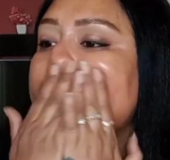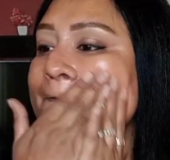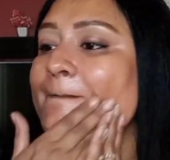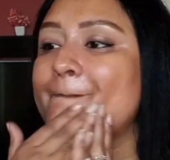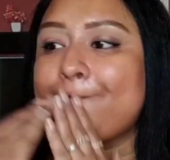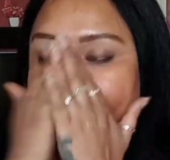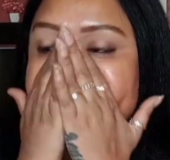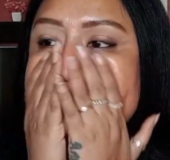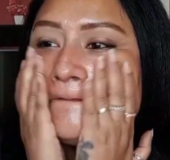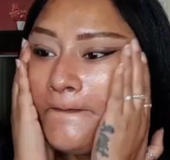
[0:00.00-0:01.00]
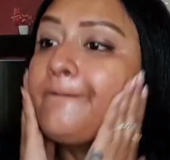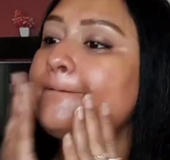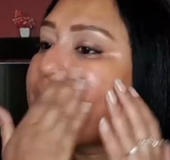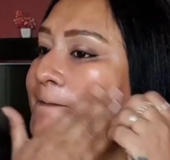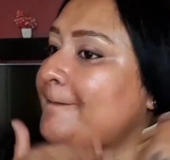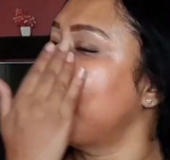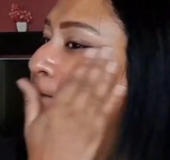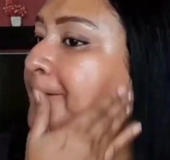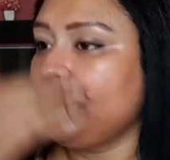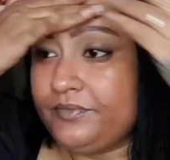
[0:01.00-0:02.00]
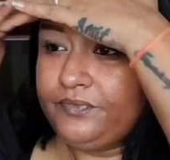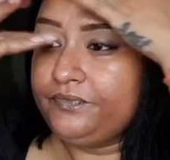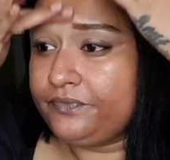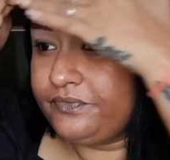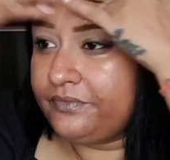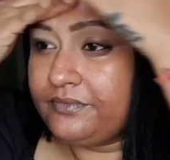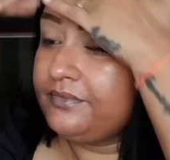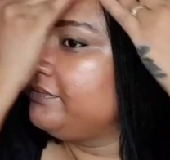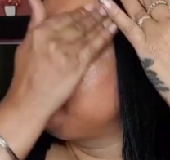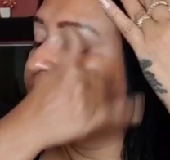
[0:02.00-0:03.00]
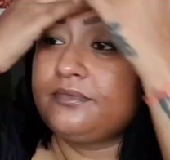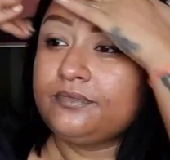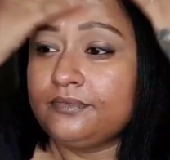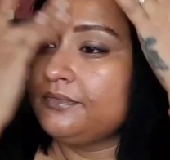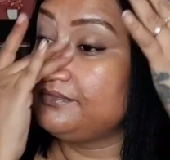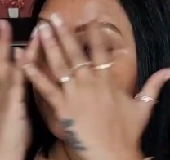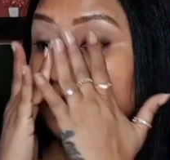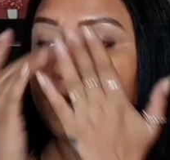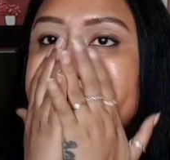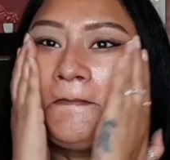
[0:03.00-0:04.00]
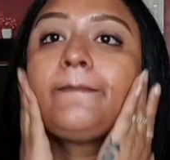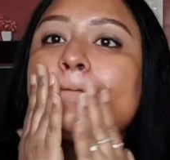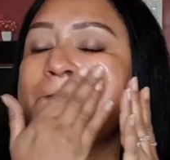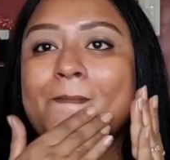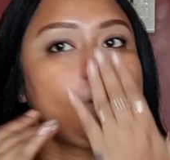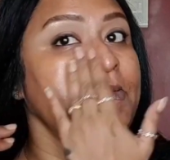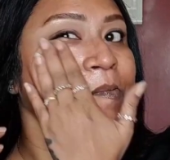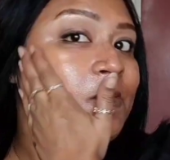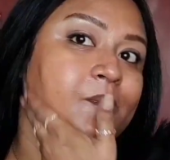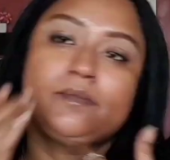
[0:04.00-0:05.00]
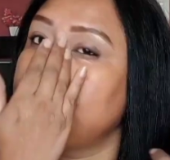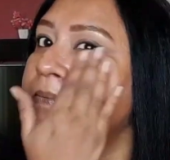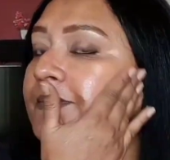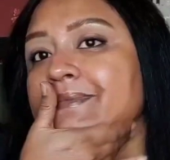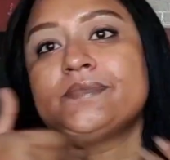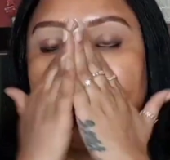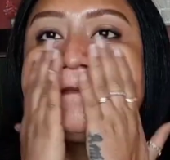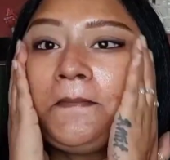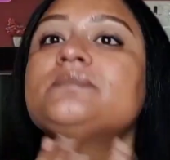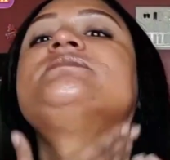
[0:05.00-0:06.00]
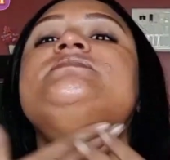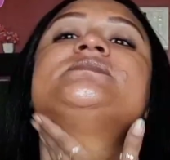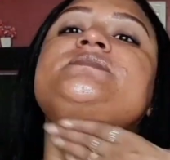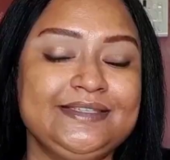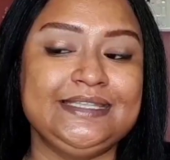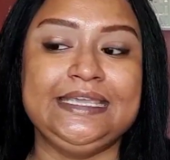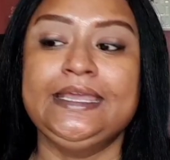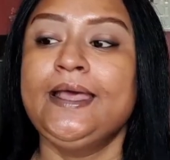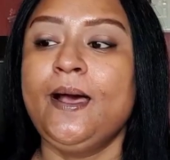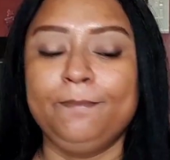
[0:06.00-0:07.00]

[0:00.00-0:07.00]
It is so moisturizing and so hydrating, you guys. Also it gives a very slight radiance on the skin, as you all can see.